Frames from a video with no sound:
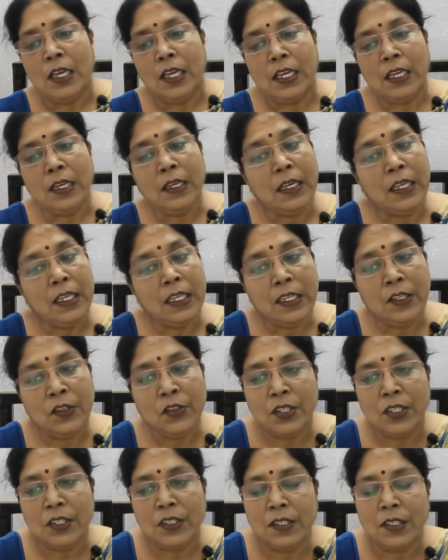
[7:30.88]
In
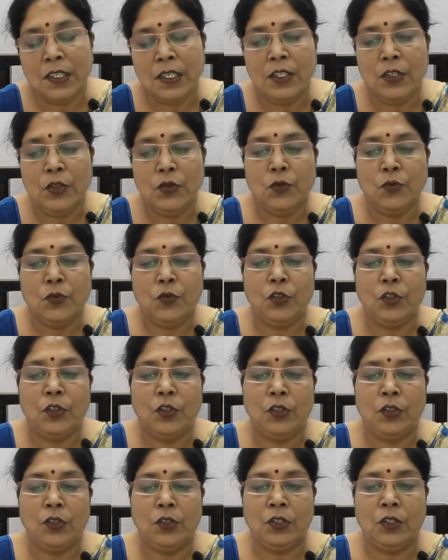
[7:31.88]
each essay, you
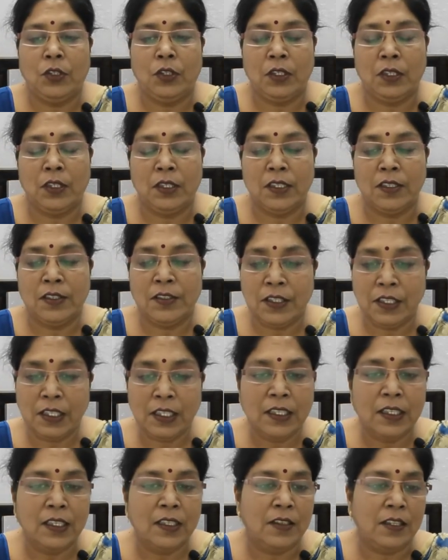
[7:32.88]
would
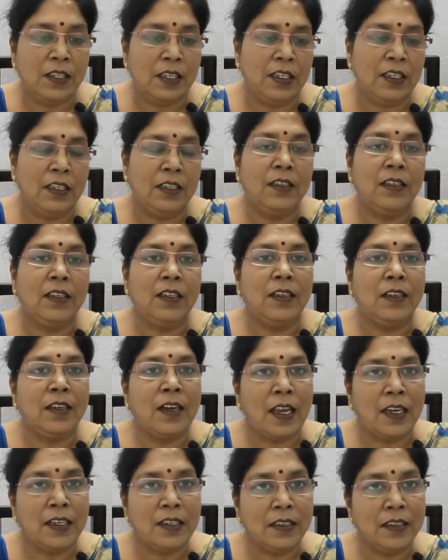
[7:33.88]
see the thing that
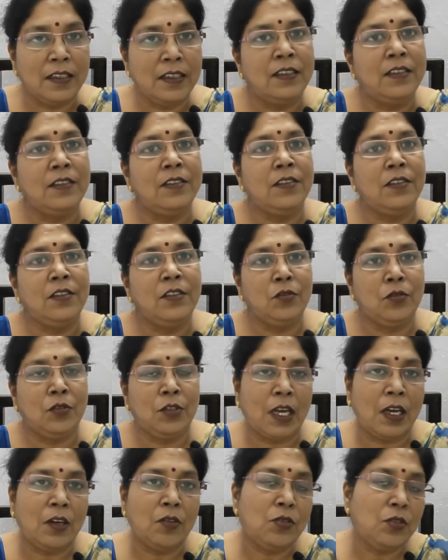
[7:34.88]
writer is no
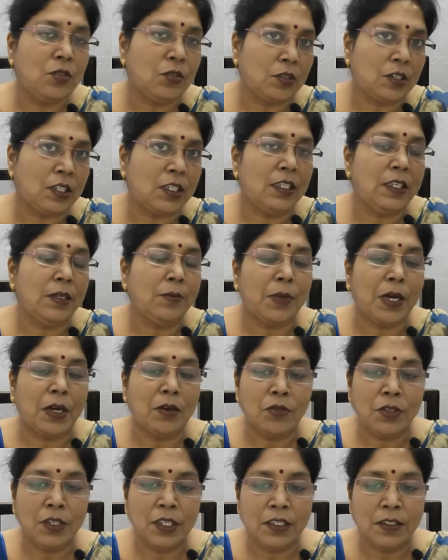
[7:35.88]
doubt talking
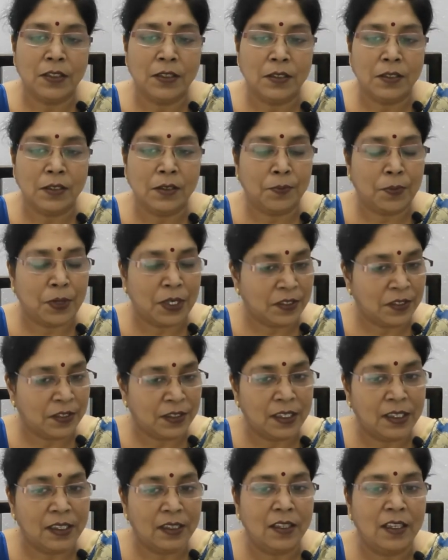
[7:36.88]
about his
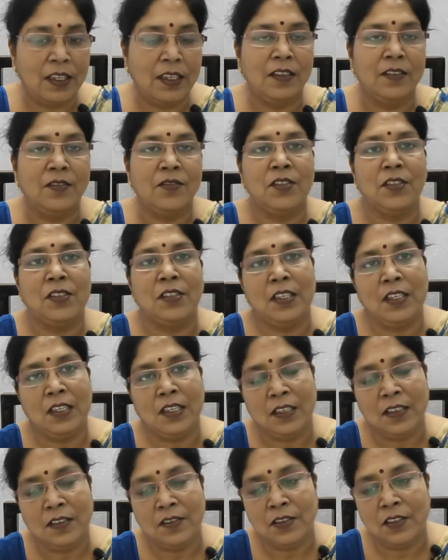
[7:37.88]
personal things.
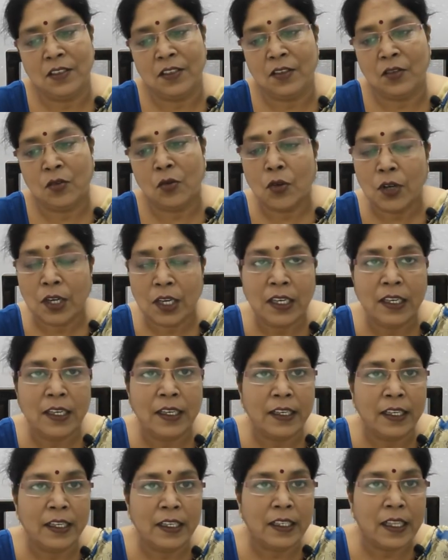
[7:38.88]
He is
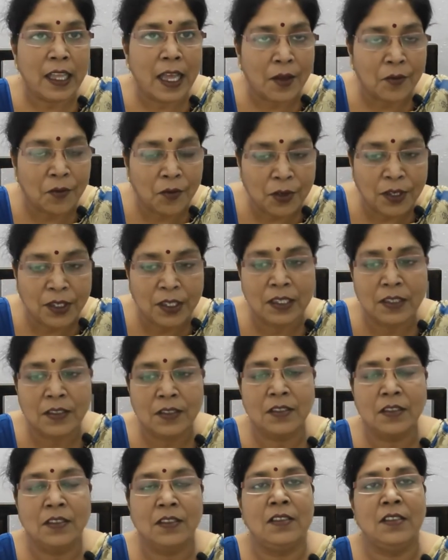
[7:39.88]
correlating them with
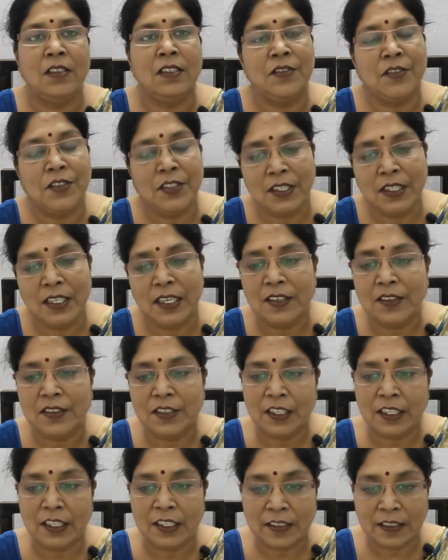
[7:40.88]
his incidents
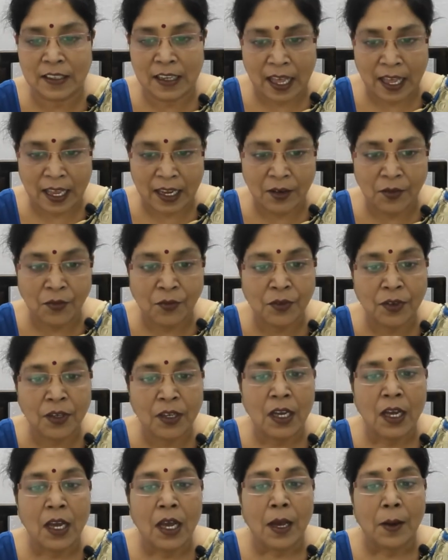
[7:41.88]
in his life.
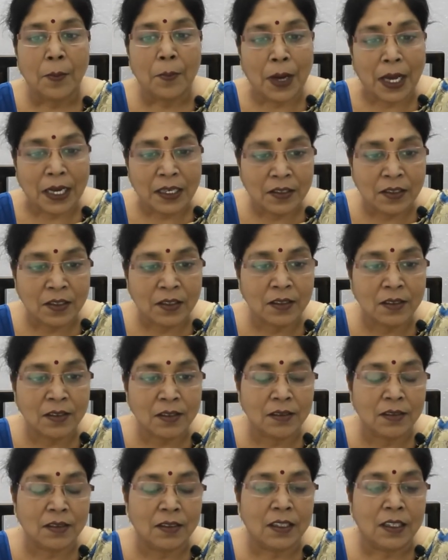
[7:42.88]
But
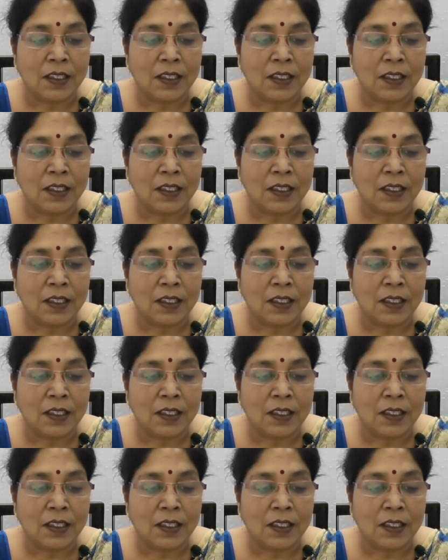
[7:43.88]
the